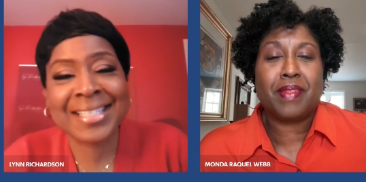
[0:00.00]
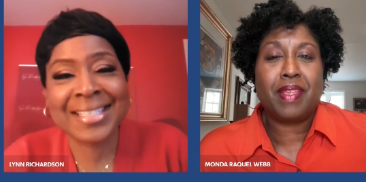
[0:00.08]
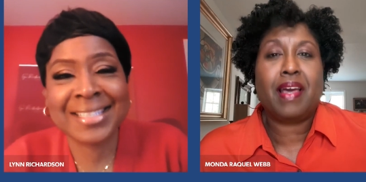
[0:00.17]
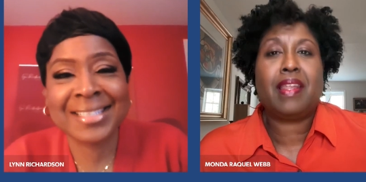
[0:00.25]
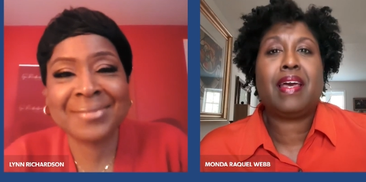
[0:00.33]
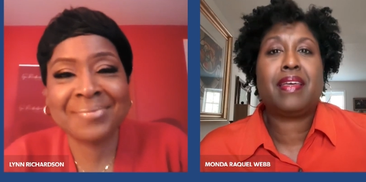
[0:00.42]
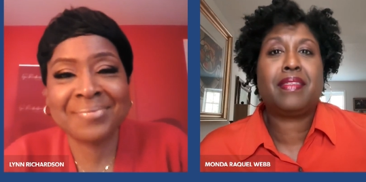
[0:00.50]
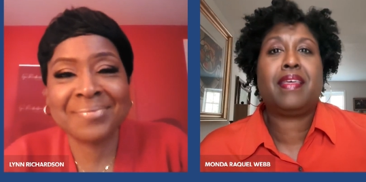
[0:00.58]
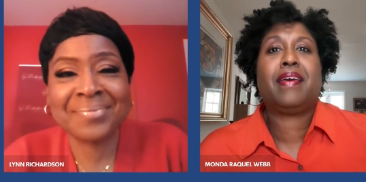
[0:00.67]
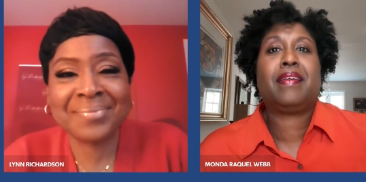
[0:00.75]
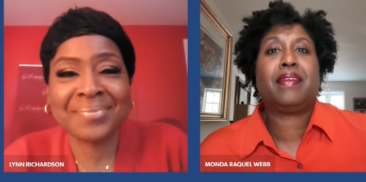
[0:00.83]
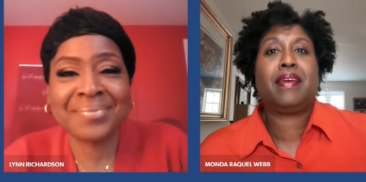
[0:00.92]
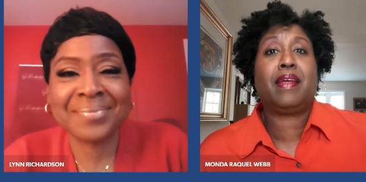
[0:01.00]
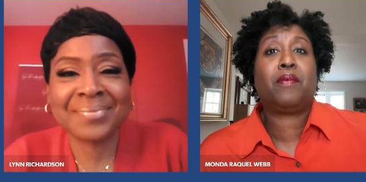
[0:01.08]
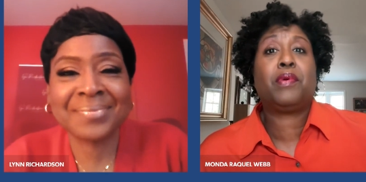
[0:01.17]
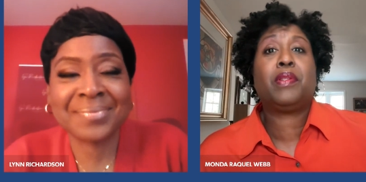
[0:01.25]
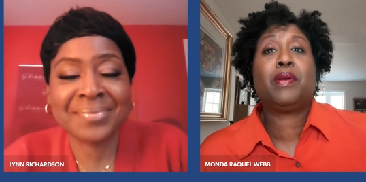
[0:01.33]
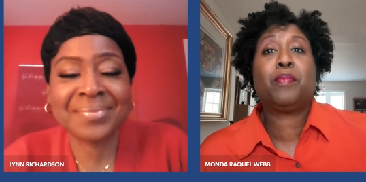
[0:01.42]
Speaker 1: I like that. And I
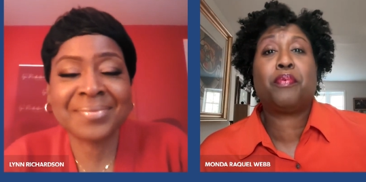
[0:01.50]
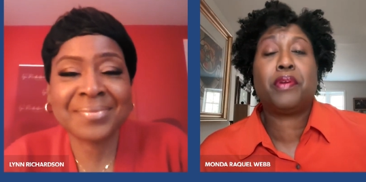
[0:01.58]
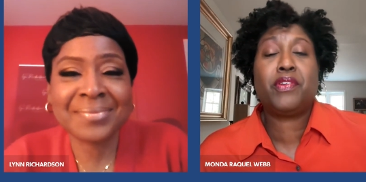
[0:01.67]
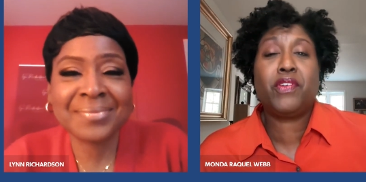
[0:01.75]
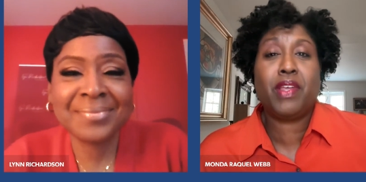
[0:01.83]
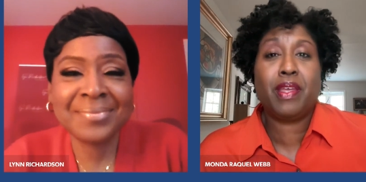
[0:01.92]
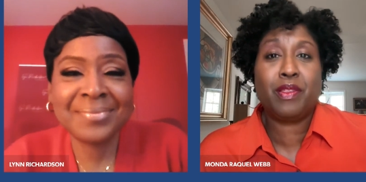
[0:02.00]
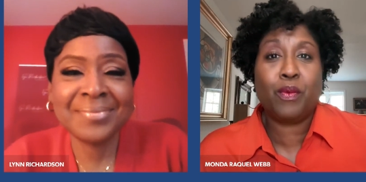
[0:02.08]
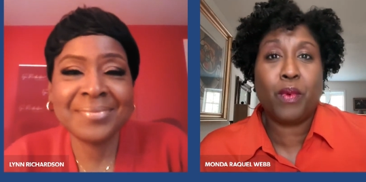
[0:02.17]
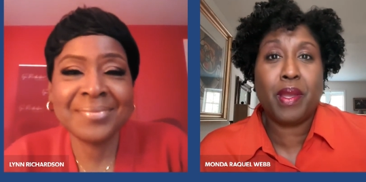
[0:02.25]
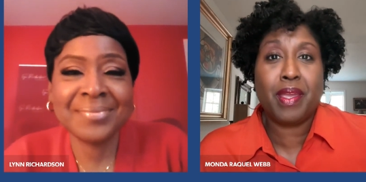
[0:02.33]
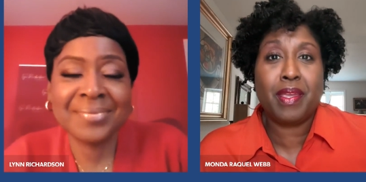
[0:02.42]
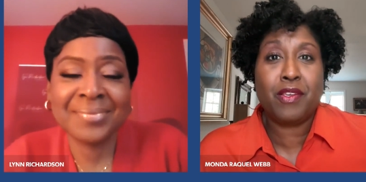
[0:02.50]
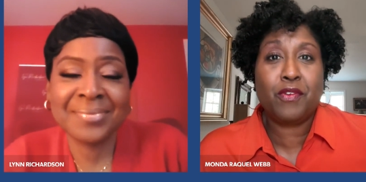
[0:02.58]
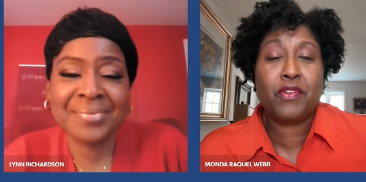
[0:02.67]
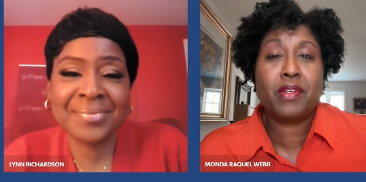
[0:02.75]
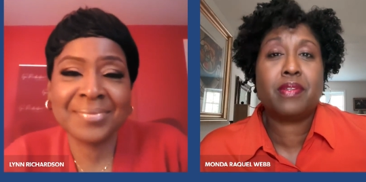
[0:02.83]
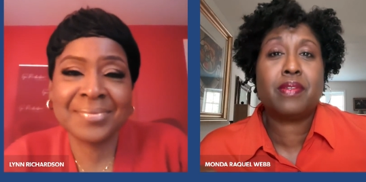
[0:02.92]
really appreciate the way you
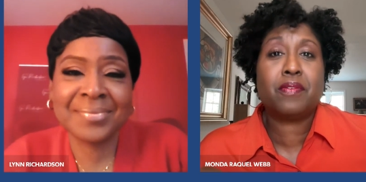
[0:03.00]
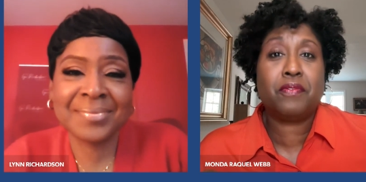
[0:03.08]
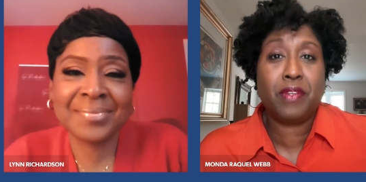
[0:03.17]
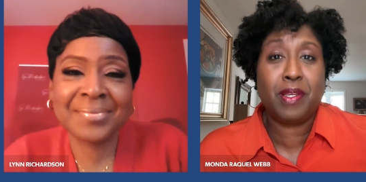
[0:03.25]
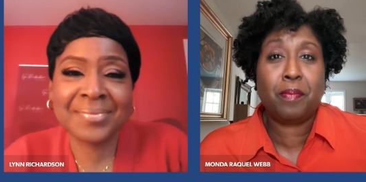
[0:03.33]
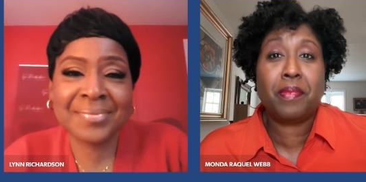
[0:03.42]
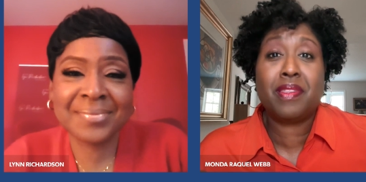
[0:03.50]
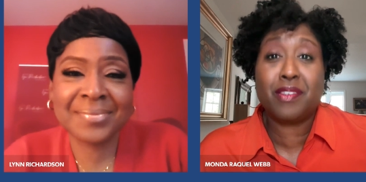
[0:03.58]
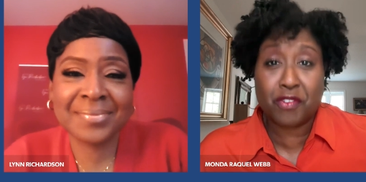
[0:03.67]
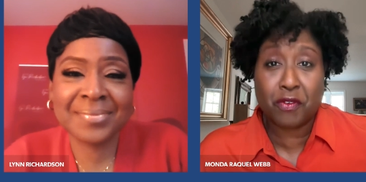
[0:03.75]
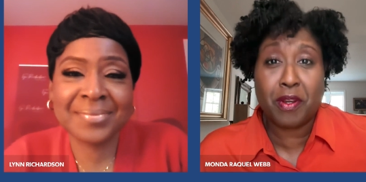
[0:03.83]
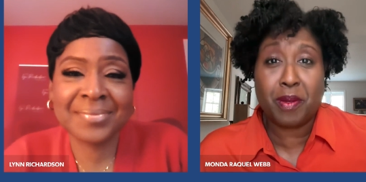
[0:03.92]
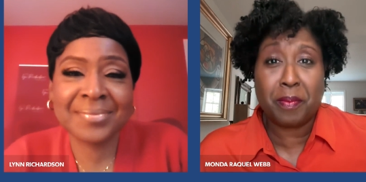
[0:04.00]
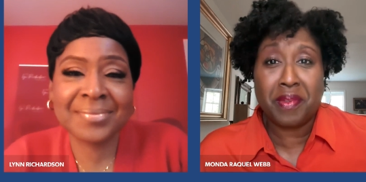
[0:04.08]
just flipped the script.